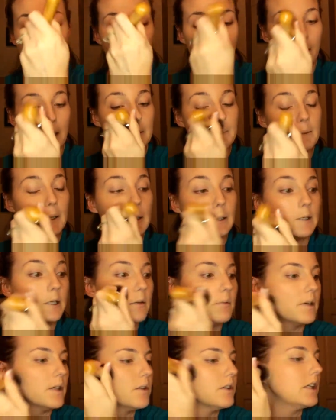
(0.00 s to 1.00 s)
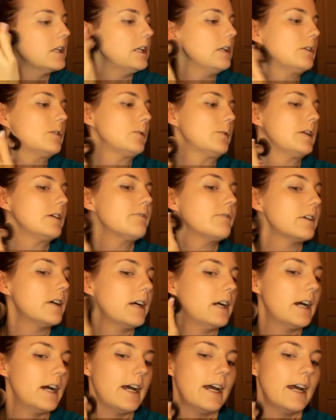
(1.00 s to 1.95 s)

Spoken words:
I'm not going to be able to use whenever I